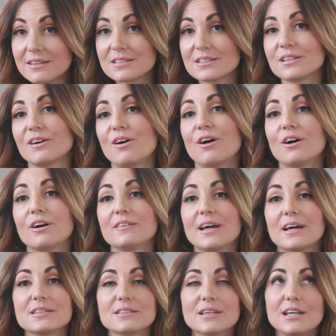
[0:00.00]
this cigar.
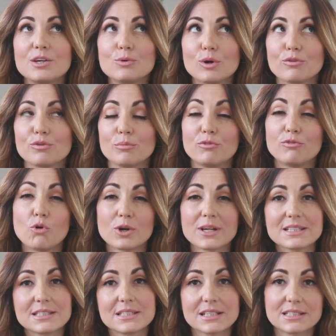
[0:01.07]
That's anywhere from four
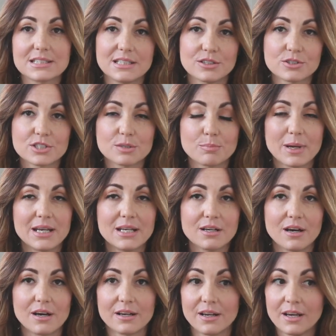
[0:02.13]
to six years,
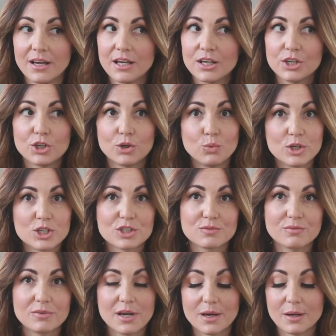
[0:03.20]
depending on you know
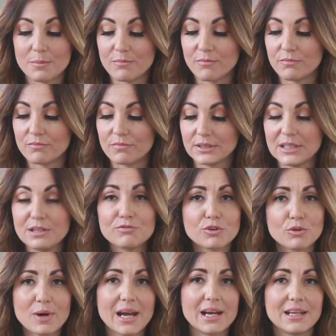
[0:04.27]
which um, leaf
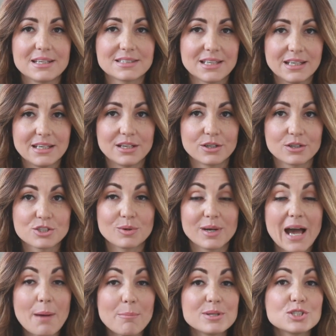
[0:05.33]
variety is in here. So it
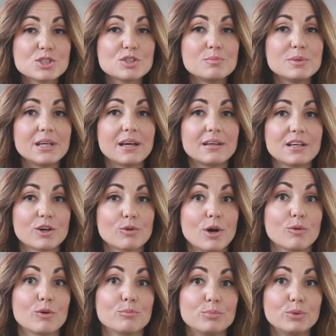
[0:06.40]
happens to be a
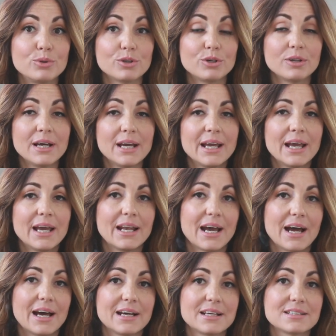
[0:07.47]
Nicaraguan puro. It
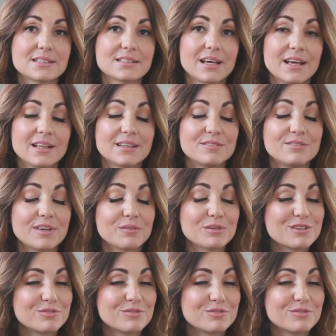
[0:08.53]
has the very